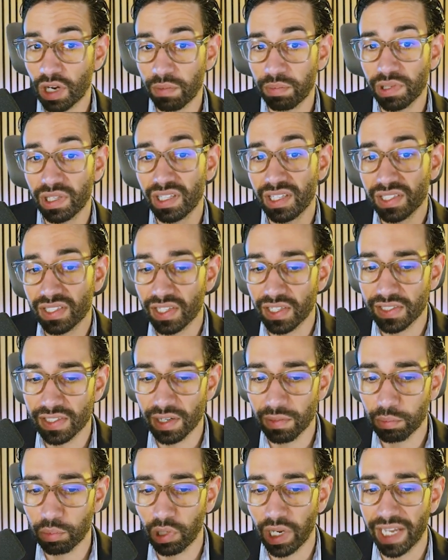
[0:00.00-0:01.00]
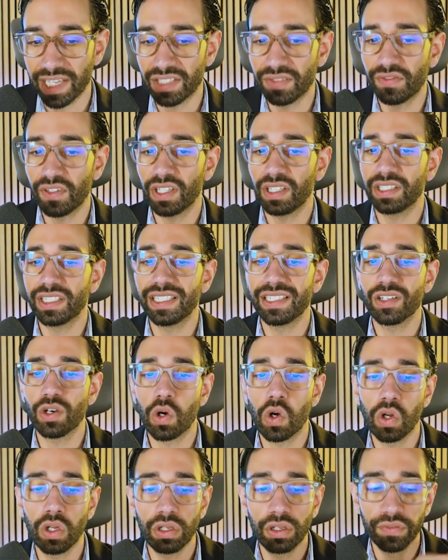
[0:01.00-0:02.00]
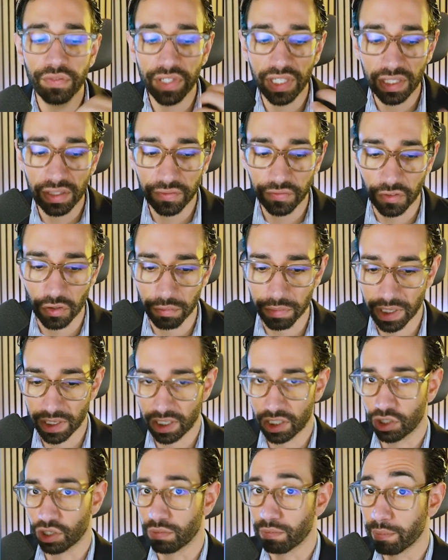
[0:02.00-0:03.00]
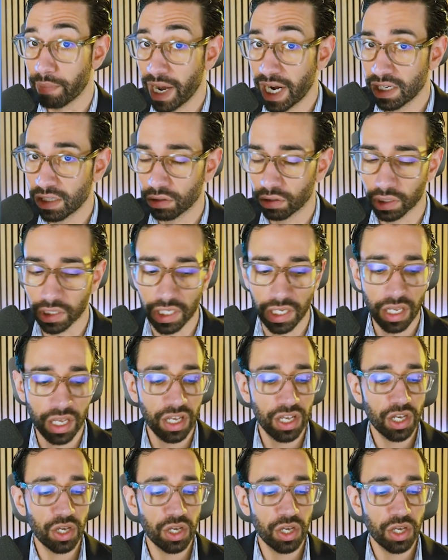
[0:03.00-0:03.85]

rep in this example has filled in all of the information manually,